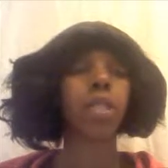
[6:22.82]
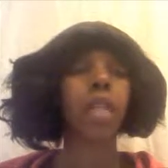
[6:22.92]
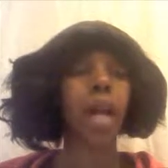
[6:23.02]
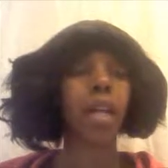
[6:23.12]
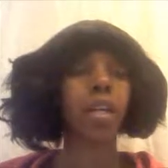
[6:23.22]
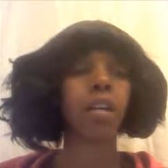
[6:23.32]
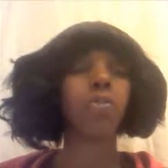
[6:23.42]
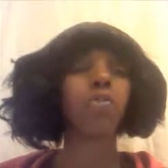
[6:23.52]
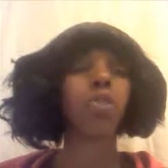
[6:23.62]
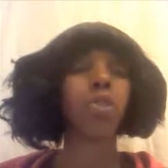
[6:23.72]
kind of
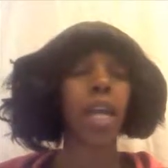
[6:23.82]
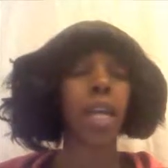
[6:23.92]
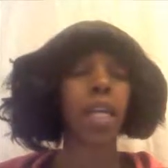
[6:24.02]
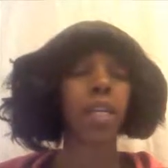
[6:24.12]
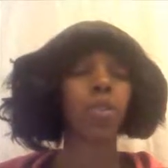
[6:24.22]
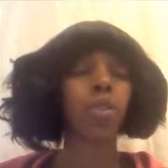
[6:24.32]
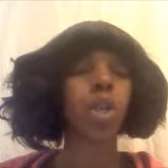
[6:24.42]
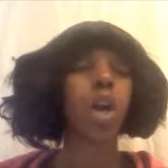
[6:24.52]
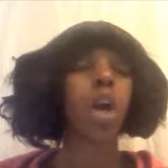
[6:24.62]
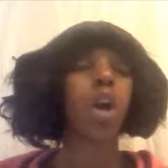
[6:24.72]
change,
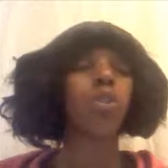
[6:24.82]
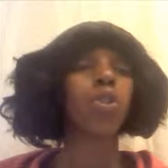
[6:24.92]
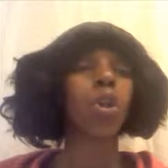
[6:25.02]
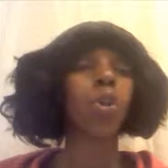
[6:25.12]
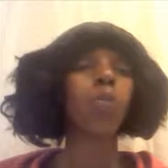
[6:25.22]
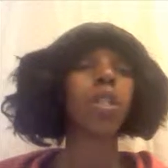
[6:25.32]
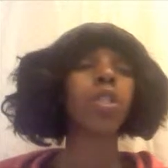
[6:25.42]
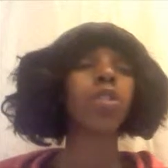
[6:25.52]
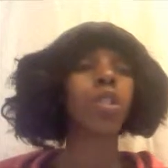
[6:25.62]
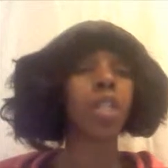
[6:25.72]
so it
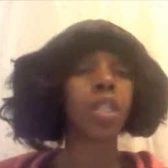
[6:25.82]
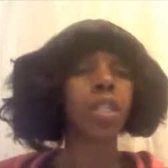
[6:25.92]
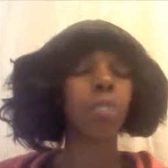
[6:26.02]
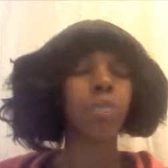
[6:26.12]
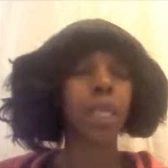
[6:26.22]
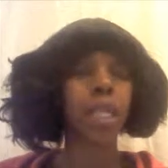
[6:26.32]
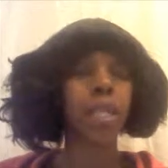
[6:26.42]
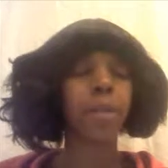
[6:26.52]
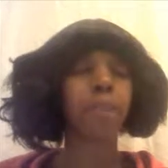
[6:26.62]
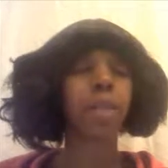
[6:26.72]
wouldn't just
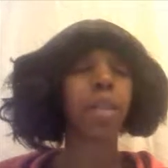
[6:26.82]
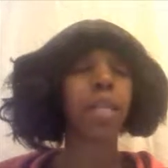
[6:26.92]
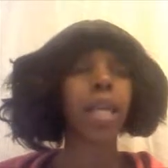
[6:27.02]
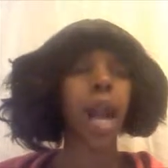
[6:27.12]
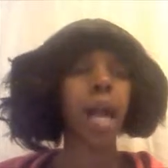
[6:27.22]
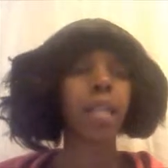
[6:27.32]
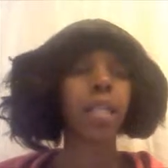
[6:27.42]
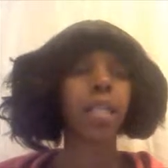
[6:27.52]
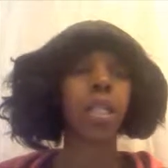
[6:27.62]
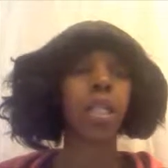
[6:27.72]
be the
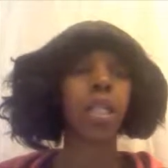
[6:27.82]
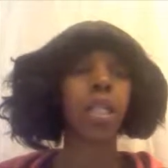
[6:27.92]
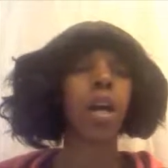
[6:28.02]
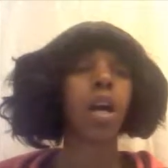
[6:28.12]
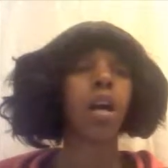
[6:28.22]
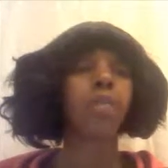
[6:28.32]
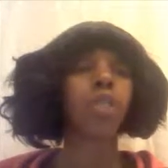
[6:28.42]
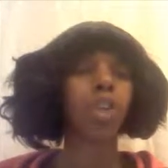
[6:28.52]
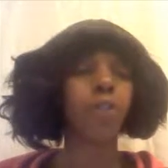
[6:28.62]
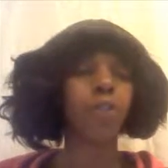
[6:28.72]
auditing
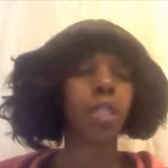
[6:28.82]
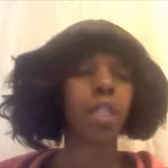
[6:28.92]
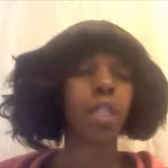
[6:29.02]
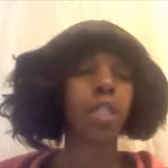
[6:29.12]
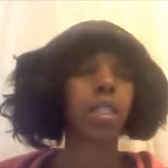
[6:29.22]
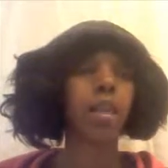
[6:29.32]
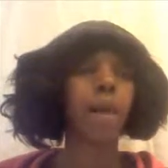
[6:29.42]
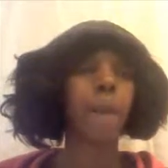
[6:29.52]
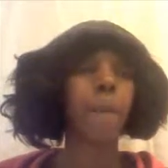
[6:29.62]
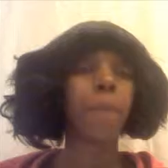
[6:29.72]
services,
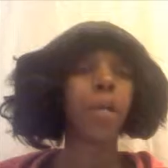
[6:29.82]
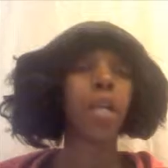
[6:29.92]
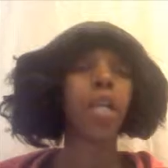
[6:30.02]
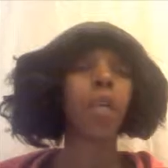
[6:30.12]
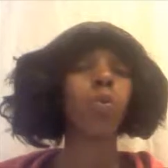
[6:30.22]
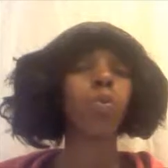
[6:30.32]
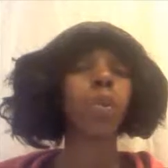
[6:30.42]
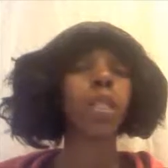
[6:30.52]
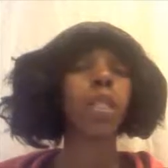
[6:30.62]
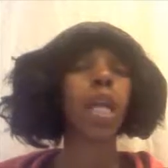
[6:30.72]
but it would
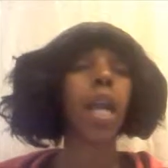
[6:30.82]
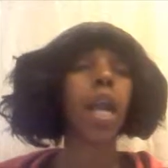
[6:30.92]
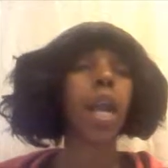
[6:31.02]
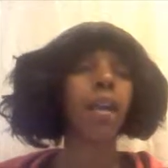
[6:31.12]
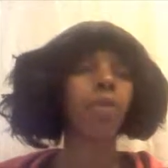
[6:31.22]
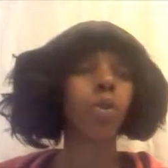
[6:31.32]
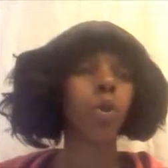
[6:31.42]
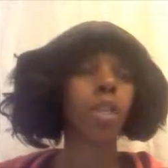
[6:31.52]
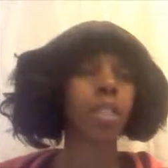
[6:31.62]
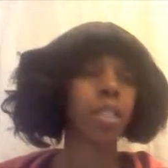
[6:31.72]
be every
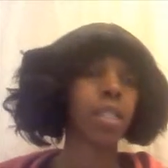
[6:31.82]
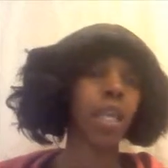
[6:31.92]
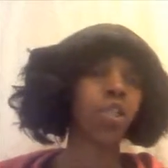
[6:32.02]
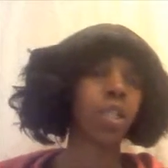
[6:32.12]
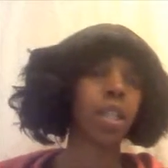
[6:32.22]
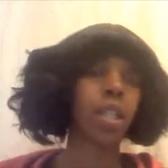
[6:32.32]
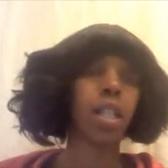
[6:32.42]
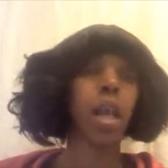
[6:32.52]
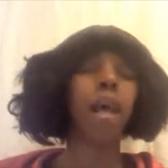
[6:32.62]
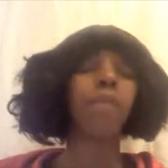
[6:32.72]
organization
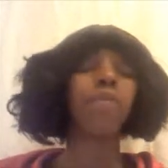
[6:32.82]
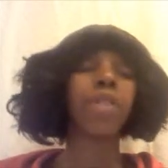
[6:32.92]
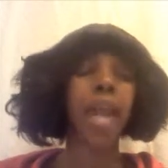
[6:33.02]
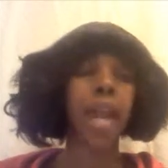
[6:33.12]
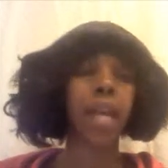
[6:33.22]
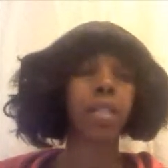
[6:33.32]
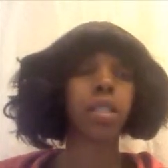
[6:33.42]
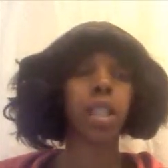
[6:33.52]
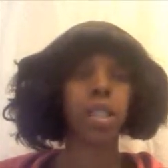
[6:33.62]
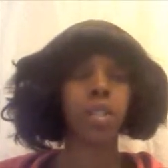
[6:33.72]
that
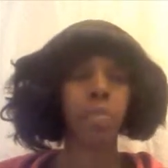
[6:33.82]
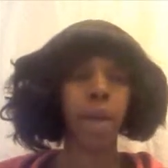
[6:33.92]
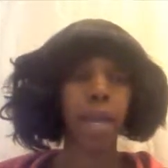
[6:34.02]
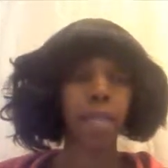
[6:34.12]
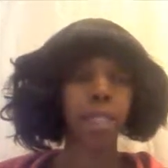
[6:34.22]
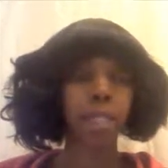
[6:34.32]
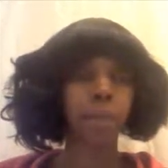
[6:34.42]
touched base